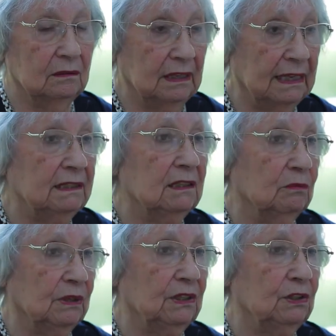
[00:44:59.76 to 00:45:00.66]
later
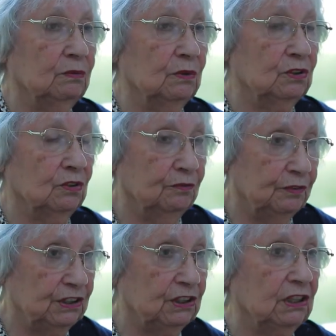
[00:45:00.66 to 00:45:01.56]
when it was
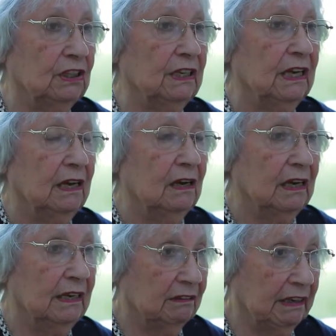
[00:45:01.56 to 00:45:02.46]
officially
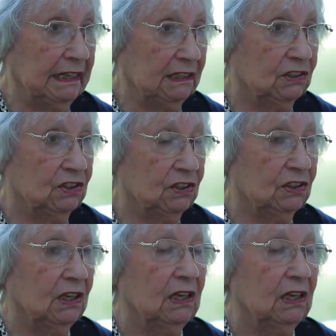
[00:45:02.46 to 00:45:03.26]
arranged,